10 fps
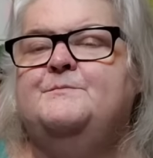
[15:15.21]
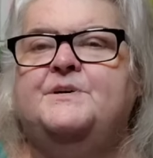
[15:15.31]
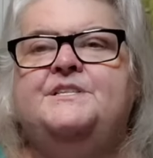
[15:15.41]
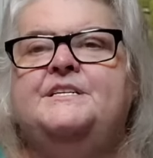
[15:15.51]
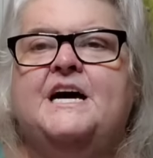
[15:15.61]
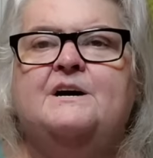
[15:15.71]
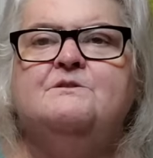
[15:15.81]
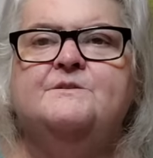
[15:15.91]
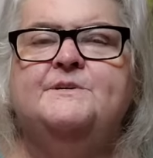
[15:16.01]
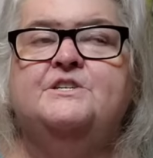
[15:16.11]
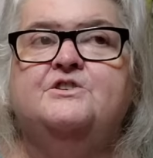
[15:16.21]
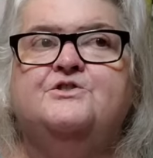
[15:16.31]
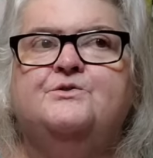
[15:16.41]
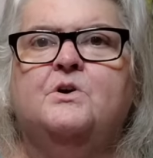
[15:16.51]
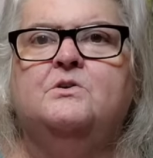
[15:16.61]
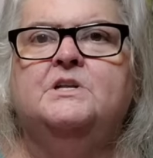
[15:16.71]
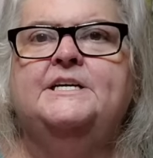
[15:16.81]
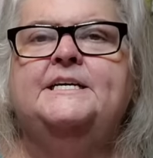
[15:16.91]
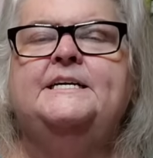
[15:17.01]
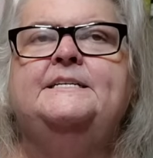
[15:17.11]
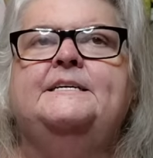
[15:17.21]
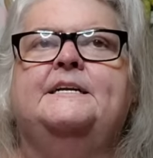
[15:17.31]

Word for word: but then I would have been controlling it,